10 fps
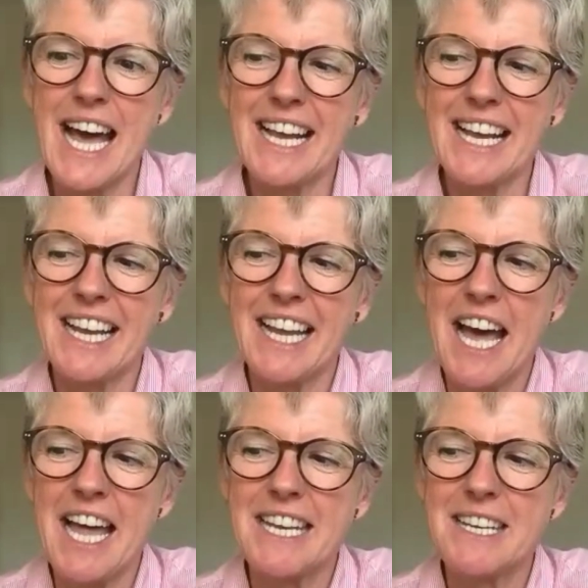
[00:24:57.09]
that
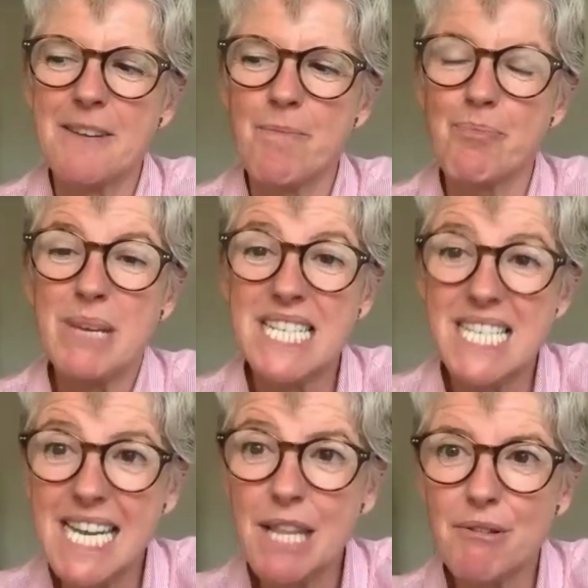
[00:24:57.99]
can
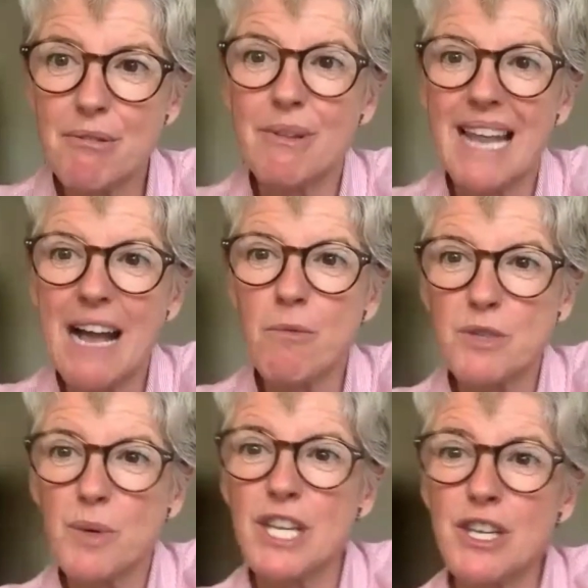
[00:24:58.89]
be seen through the
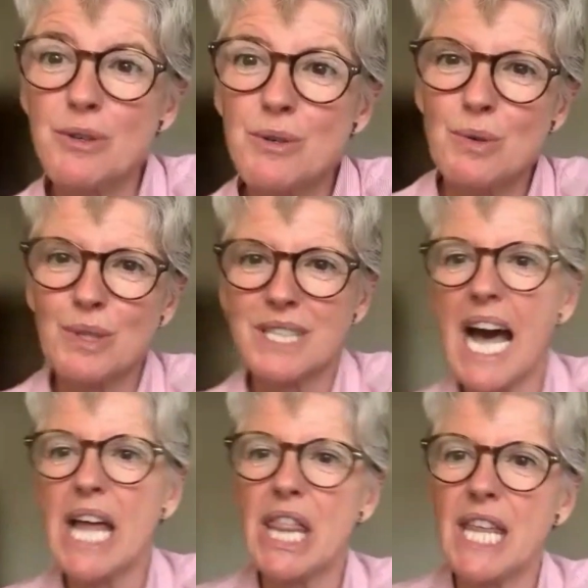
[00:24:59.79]
language we
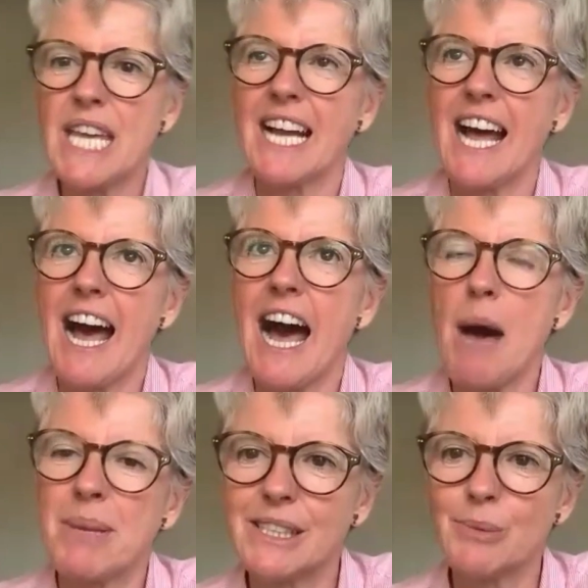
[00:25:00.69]
use that I think
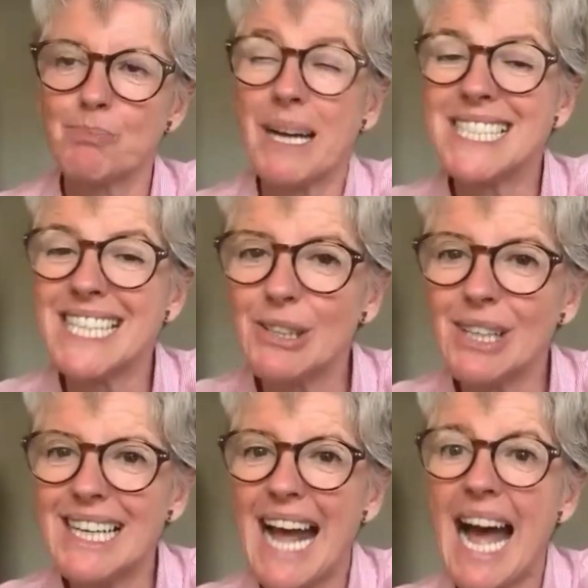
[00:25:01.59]
are
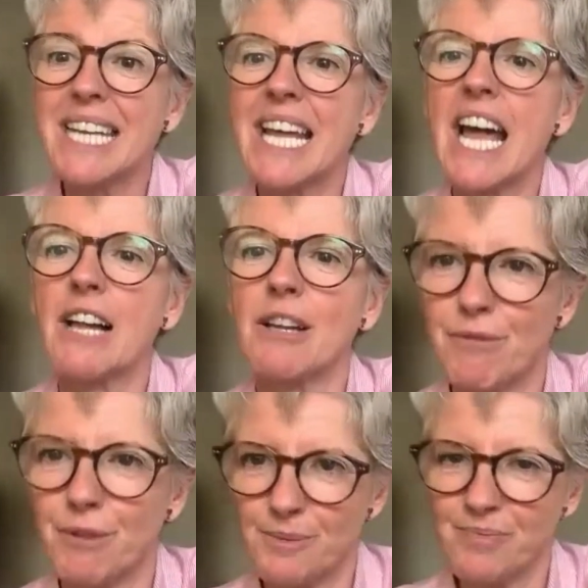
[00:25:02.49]
particularly
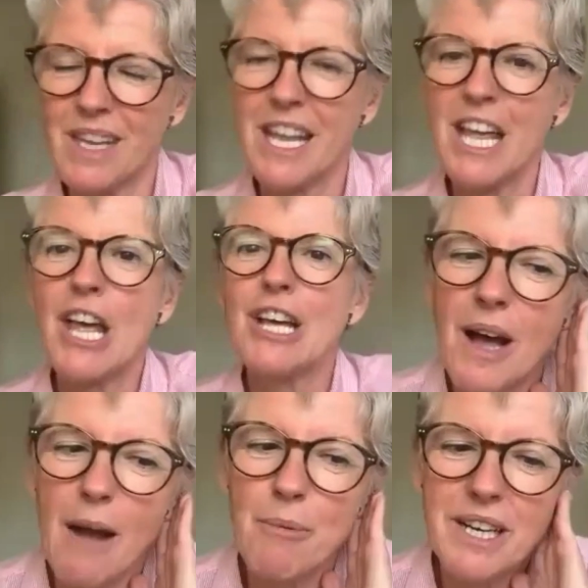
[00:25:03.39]
unhelpful.
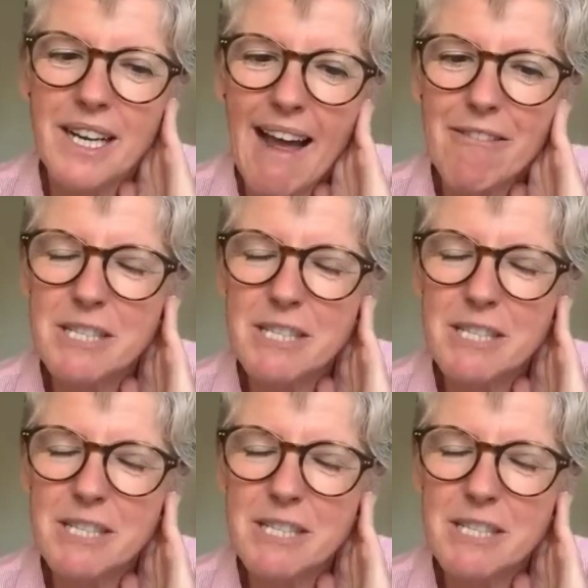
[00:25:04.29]
I would